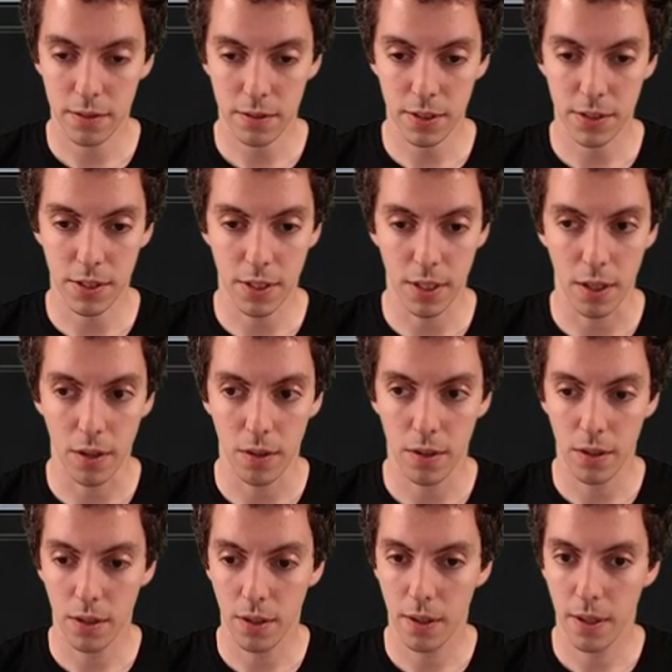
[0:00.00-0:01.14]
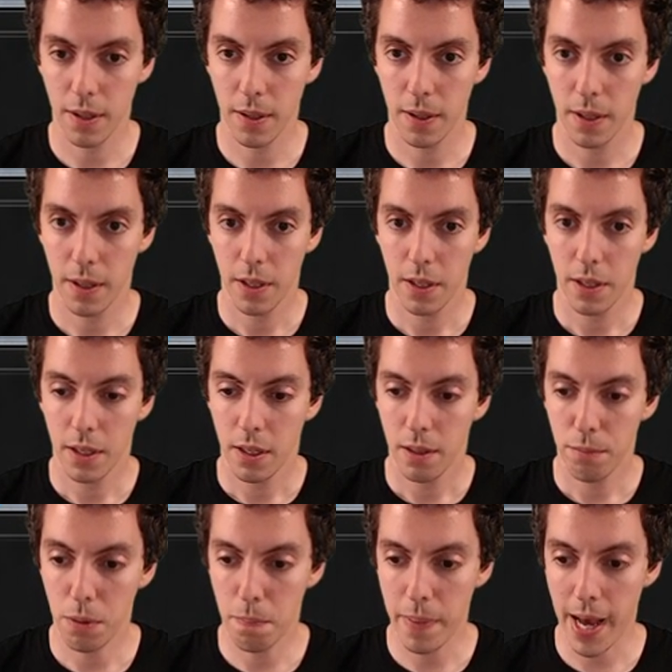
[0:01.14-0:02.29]
Let's go.
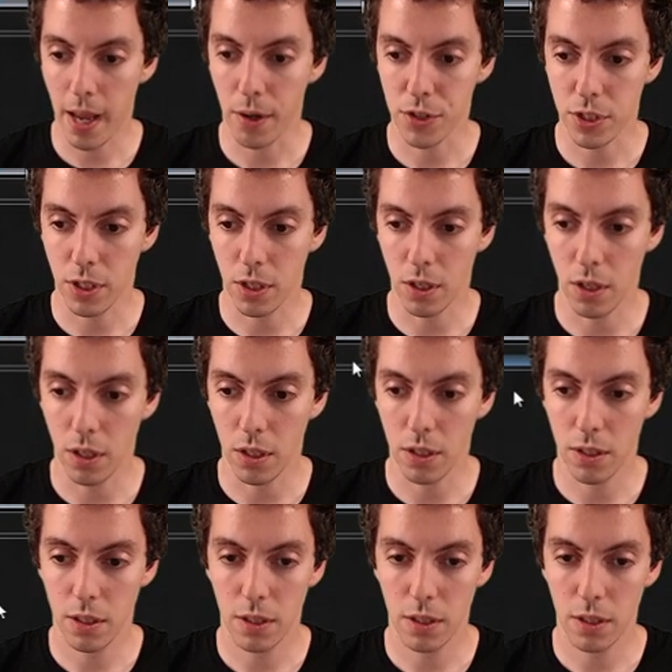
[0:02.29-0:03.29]
Put a Batterskull.